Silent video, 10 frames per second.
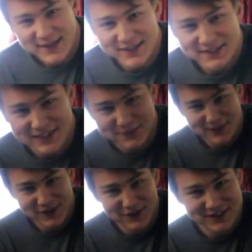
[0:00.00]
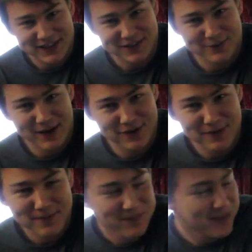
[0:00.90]
because that's what you do as a history
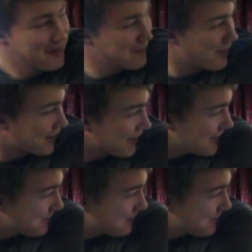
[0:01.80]
major. But